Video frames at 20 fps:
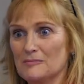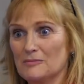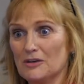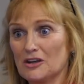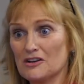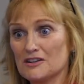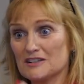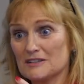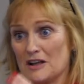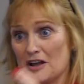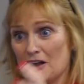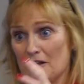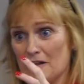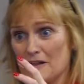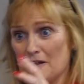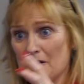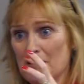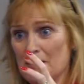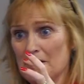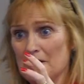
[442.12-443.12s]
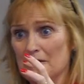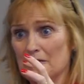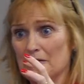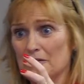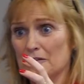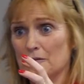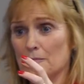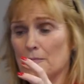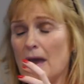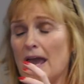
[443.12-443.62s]
Because
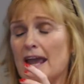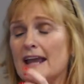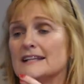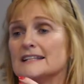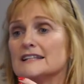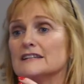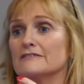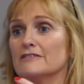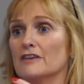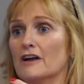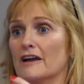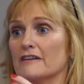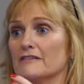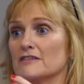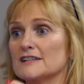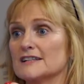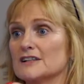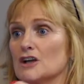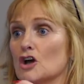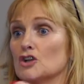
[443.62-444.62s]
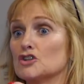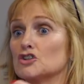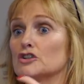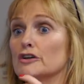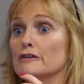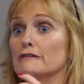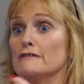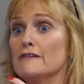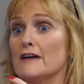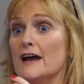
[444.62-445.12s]
the pace of life has got
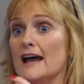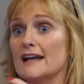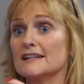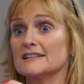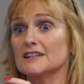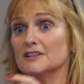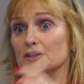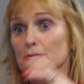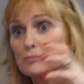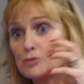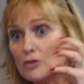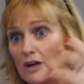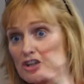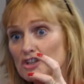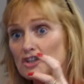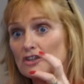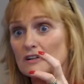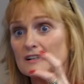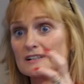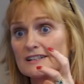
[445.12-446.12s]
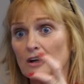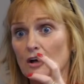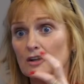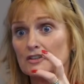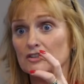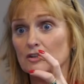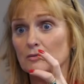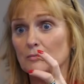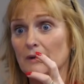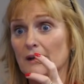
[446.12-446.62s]
so fast and the pressure has
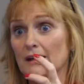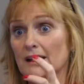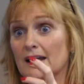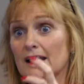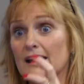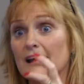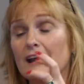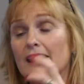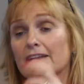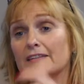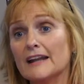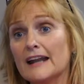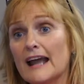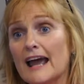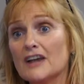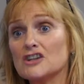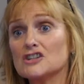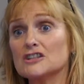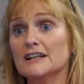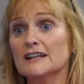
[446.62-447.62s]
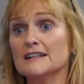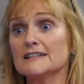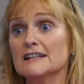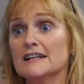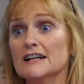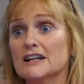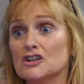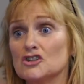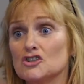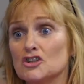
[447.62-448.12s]
got so big that actually as
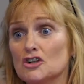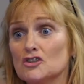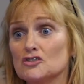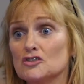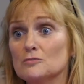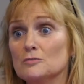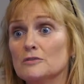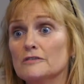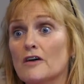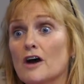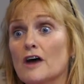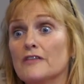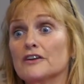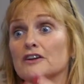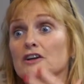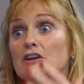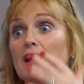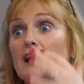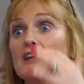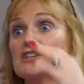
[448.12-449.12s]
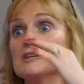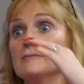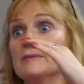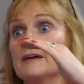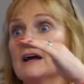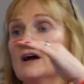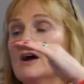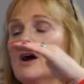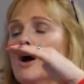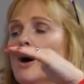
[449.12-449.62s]
children move on, there can actually
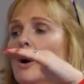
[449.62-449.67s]
be